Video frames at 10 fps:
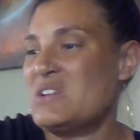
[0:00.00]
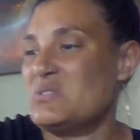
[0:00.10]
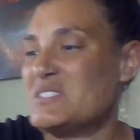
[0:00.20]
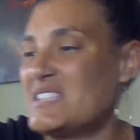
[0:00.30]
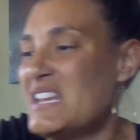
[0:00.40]

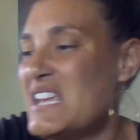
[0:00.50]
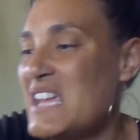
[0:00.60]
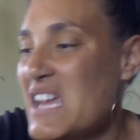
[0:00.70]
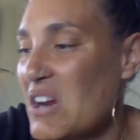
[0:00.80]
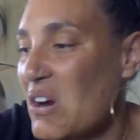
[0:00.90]
who's
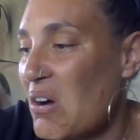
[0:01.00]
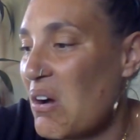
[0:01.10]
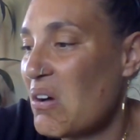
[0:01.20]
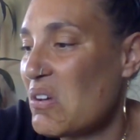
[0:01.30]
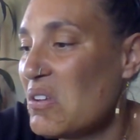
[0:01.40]
sitting here
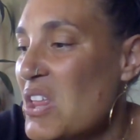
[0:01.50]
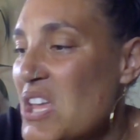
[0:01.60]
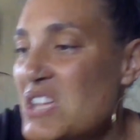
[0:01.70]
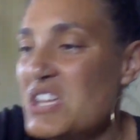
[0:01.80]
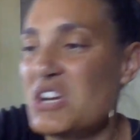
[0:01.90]
all,
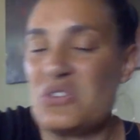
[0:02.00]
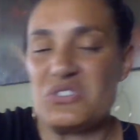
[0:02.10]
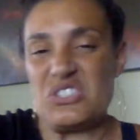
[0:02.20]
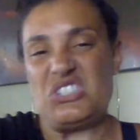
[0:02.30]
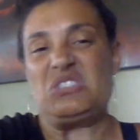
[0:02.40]
you know,
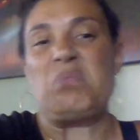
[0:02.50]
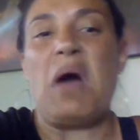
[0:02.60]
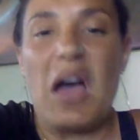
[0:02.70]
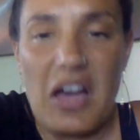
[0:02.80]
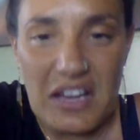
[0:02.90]

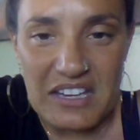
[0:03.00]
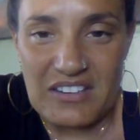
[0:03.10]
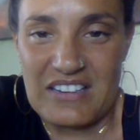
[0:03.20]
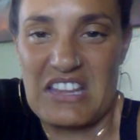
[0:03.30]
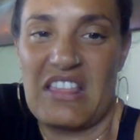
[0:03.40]
smug
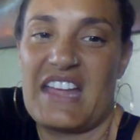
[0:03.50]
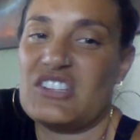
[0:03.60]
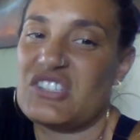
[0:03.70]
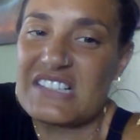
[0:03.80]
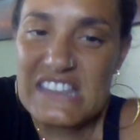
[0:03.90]
and
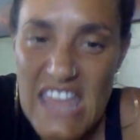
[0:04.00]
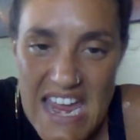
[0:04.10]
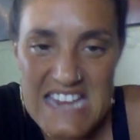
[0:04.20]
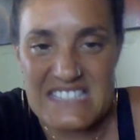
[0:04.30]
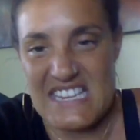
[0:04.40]
like just
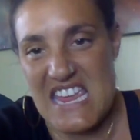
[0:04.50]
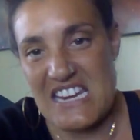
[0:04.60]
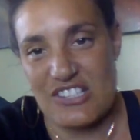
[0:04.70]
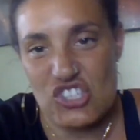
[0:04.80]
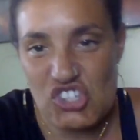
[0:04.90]
lazy
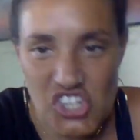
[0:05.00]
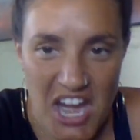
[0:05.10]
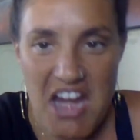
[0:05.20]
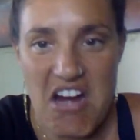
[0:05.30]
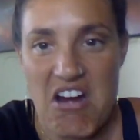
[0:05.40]
in his
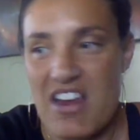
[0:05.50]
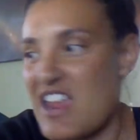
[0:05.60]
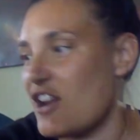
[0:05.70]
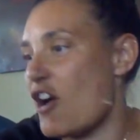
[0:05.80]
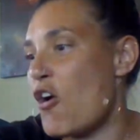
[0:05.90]
chair,
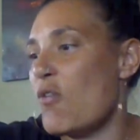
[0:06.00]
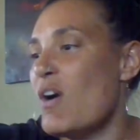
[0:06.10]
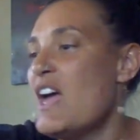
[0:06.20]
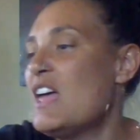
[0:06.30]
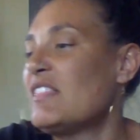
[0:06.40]
you know,
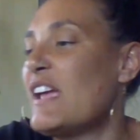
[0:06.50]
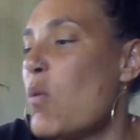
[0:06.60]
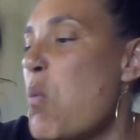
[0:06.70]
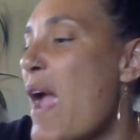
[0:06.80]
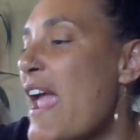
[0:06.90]
like
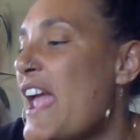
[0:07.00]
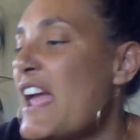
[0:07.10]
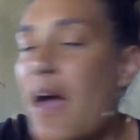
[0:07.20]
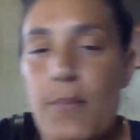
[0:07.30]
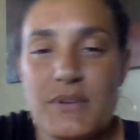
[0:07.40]

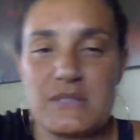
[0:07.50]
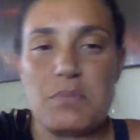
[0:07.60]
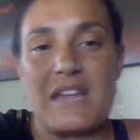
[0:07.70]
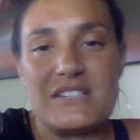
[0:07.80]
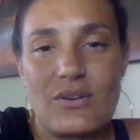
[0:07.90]
weighing up his
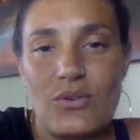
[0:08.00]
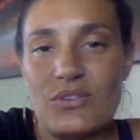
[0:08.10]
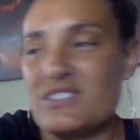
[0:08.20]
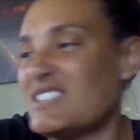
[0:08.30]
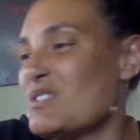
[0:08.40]

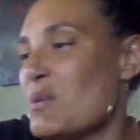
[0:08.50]
pentacles. It's